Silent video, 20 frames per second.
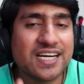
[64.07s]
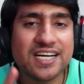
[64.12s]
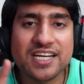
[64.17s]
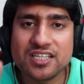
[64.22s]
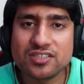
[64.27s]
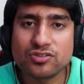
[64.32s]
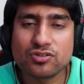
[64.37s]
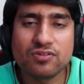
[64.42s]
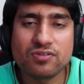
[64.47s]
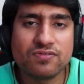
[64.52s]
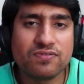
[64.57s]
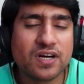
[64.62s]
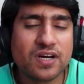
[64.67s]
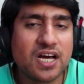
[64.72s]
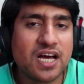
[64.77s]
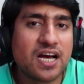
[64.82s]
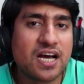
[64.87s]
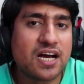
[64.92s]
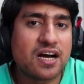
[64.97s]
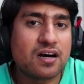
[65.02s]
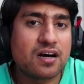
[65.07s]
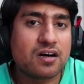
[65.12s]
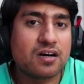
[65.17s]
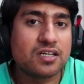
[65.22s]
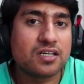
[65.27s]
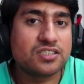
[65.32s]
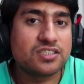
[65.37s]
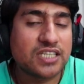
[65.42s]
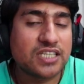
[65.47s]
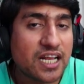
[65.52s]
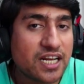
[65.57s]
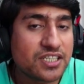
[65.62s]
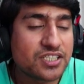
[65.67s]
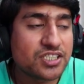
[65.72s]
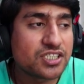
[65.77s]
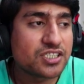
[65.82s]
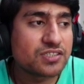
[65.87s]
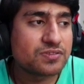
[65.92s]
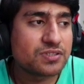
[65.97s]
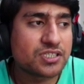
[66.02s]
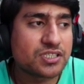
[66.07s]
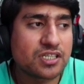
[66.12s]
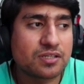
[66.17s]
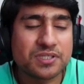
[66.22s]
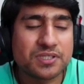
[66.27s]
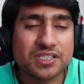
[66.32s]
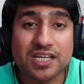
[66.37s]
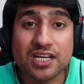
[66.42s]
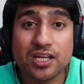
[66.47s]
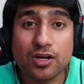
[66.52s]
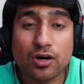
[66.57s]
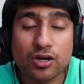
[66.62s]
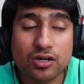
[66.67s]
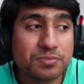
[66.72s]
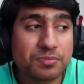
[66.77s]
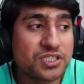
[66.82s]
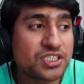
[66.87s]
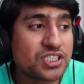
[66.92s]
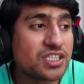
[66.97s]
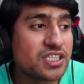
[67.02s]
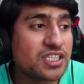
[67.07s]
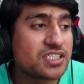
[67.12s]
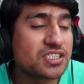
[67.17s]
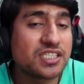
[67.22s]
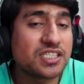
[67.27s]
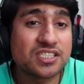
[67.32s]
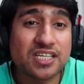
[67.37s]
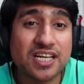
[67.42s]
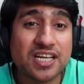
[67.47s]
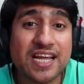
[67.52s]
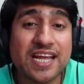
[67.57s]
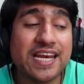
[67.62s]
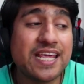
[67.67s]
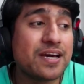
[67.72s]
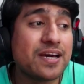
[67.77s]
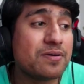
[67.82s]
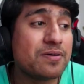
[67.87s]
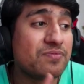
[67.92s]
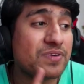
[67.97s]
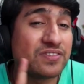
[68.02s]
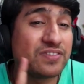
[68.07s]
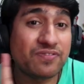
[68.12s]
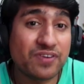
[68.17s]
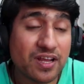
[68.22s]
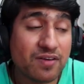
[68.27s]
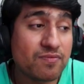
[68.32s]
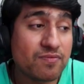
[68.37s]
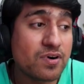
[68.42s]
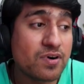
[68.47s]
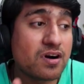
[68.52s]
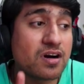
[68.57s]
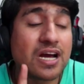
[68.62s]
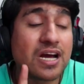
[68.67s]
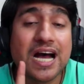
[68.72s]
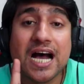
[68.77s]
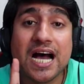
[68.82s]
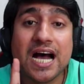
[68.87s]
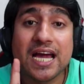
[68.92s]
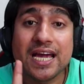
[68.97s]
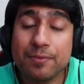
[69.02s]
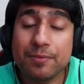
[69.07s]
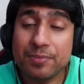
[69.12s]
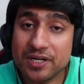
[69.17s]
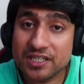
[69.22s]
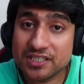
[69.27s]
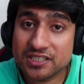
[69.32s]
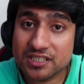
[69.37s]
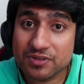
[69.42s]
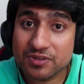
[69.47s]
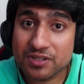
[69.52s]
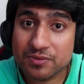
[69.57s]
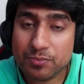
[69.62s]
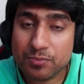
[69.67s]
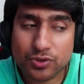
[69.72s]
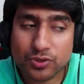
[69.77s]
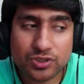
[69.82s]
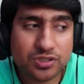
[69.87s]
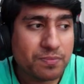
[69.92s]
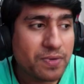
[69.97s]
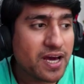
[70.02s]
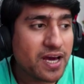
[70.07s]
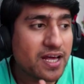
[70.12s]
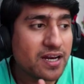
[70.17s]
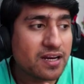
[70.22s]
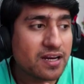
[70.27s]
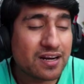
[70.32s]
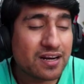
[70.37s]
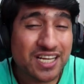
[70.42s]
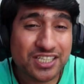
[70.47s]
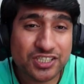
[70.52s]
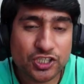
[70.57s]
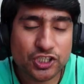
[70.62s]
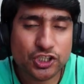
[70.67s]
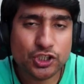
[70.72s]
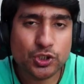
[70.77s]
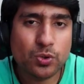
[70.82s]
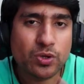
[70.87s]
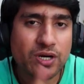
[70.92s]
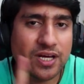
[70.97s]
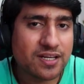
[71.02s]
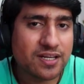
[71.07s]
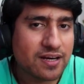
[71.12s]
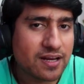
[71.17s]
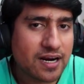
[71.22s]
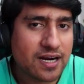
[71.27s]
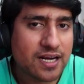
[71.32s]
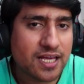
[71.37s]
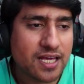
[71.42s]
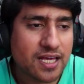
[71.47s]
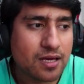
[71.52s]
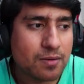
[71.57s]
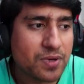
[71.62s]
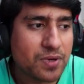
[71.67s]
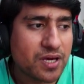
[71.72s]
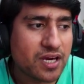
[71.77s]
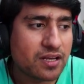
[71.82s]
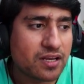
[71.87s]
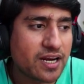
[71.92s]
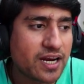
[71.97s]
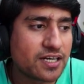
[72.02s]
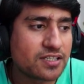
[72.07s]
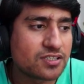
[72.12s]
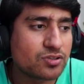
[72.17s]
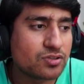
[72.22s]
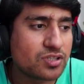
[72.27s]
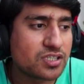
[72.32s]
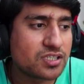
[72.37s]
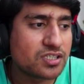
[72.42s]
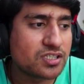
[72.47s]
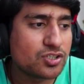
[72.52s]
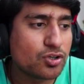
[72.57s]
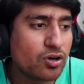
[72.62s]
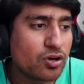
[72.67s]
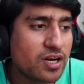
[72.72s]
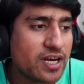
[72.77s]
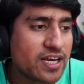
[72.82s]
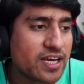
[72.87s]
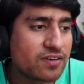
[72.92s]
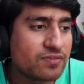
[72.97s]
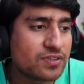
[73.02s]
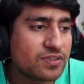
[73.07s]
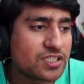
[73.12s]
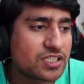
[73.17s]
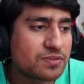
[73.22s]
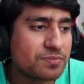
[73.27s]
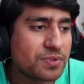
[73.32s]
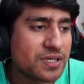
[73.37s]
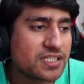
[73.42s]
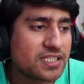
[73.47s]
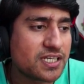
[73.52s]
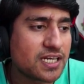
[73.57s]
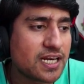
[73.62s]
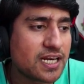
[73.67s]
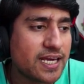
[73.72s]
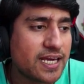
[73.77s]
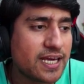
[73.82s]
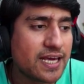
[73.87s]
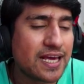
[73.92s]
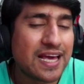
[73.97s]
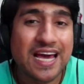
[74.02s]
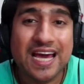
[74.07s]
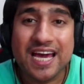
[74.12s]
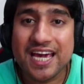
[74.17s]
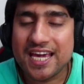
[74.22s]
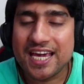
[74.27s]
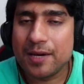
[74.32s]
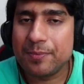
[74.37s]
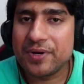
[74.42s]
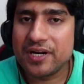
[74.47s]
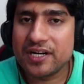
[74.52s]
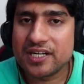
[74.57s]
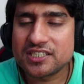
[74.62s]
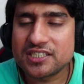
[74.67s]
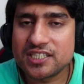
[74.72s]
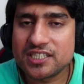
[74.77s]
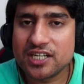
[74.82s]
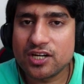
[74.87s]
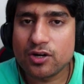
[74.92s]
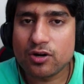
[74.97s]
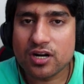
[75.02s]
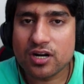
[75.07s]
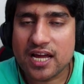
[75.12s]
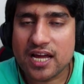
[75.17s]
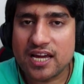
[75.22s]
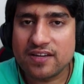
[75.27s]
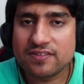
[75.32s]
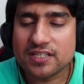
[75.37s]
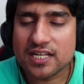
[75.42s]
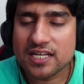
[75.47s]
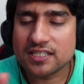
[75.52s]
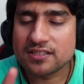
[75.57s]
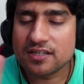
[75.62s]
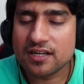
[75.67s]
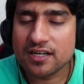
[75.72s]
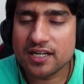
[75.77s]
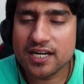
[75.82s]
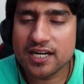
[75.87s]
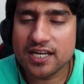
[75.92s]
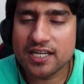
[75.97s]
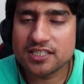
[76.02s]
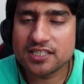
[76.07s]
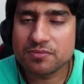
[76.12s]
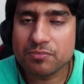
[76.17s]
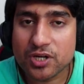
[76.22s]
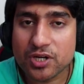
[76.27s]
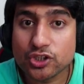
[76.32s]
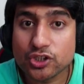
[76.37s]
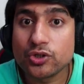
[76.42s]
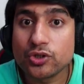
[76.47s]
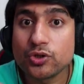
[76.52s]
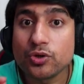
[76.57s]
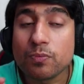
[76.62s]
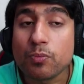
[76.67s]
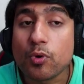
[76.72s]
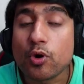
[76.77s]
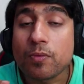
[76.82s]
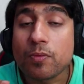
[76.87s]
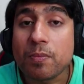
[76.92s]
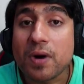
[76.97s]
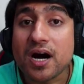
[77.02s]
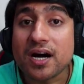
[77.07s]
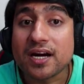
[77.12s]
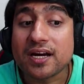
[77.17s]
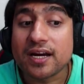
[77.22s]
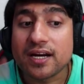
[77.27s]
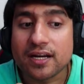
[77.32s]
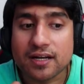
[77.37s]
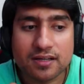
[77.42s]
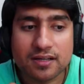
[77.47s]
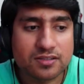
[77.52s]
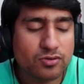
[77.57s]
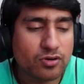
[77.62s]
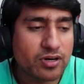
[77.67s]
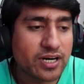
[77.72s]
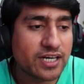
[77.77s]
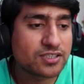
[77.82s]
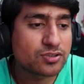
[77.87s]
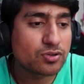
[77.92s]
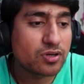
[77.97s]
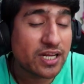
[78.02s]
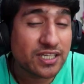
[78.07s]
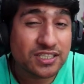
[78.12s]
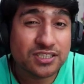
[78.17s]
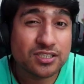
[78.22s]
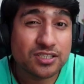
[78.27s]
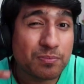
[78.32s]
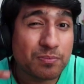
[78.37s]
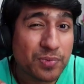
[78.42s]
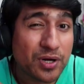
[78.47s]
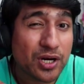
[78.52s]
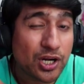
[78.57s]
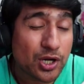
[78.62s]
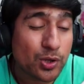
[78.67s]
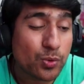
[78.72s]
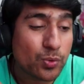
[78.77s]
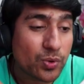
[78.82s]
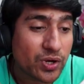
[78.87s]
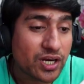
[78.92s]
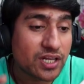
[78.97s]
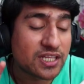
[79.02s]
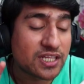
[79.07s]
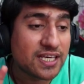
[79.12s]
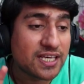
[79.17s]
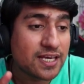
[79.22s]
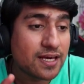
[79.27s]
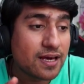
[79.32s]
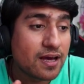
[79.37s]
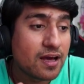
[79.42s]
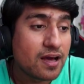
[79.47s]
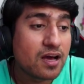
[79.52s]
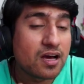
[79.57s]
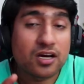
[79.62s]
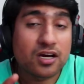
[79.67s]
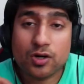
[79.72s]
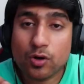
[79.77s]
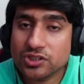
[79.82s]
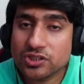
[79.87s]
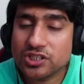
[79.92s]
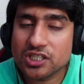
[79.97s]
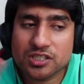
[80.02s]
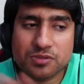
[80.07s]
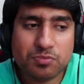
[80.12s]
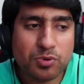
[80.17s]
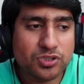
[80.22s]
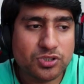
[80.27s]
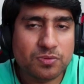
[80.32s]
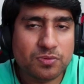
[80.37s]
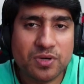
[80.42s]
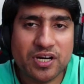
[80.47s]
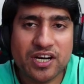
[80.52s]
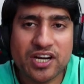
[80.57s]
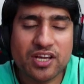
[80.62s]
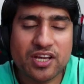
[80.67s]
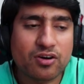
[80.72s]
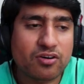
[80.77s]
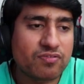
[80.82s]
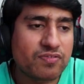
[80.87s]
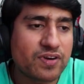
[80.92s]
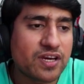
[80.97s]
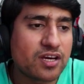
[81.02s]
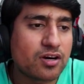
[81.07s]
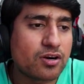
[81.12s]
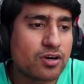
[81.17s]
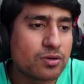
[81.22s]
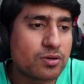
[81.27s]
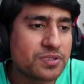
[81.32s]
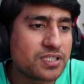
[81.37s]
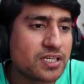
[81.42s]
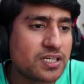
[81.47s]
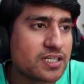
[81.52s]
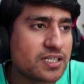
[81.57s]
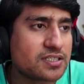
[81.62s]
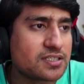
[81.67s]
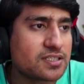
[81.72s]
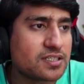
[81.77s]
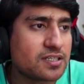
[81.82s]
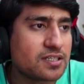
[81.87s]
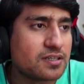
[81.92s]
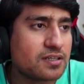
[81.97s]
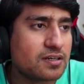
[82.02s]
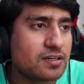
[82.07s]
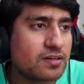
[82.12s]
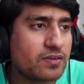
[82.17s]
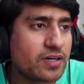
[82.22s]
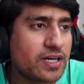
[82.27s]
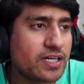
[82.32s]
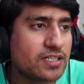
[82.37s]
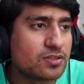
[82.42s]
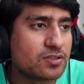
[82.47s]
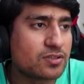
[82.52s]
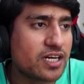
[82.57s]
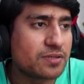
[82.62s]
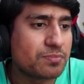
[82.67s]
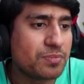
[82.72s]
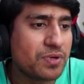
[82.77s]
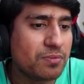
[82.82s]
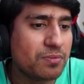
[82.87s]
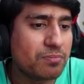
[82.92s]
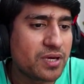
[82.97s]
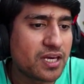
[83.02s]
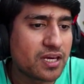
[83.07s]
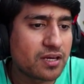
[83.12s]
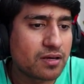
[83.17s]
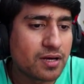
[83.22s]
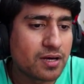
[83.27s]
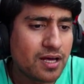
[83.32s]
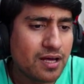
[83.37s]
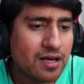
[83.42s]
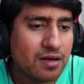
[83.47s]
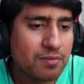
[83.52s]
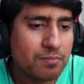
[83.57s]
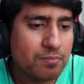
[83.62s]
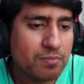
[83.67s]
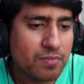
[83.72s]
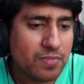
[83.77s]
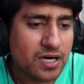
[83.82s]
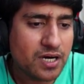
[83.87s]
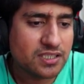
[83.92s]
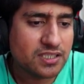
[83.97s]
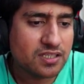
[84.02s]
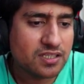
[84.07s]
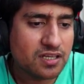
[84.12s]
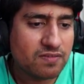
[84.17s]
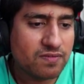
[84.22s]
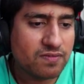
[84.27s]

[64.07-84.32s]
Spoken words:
days of challenges, which are basically automation testing, Selenium with framework, API testing with Postman, Rest Assured, and Karate API, right? So this is your link, which is basically apitesting.live/30days. Make sure you bookmark it. All right, so let's jump into the roles and responsibility of a automation tester. All right, so let me make myself a